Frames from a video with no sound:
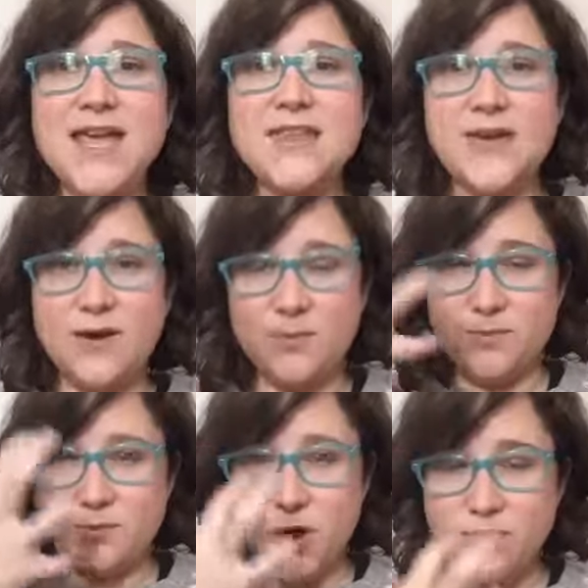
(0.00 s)
they're
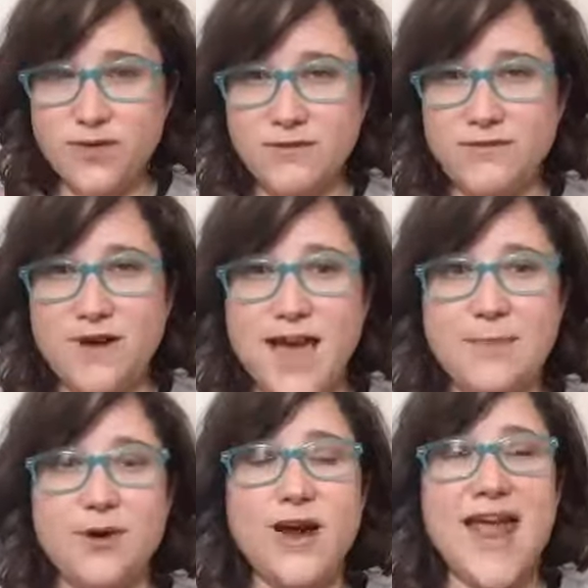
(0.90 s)
both a
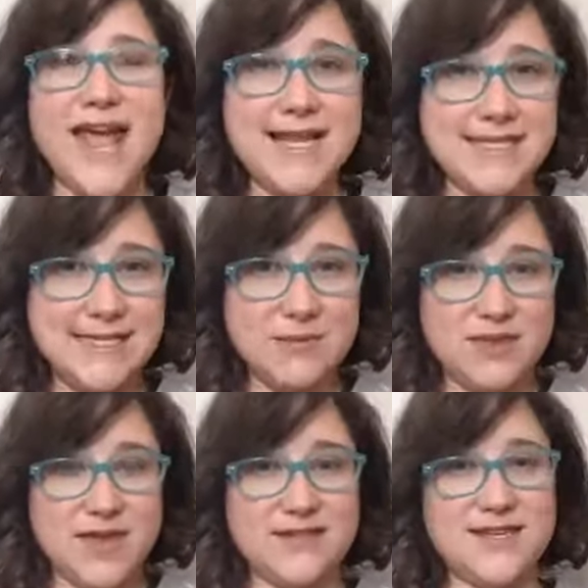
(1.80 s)
fiber and
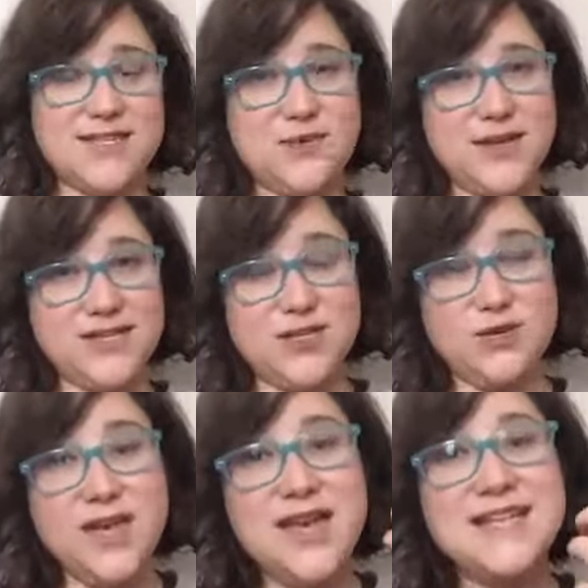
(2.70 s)
something that's going to
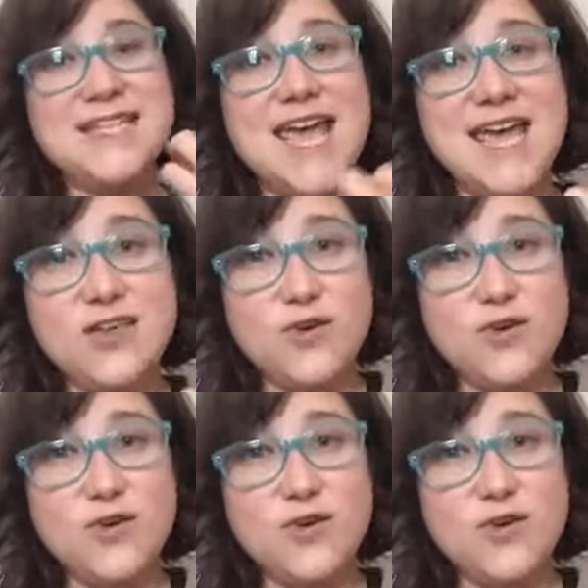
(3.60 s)
take the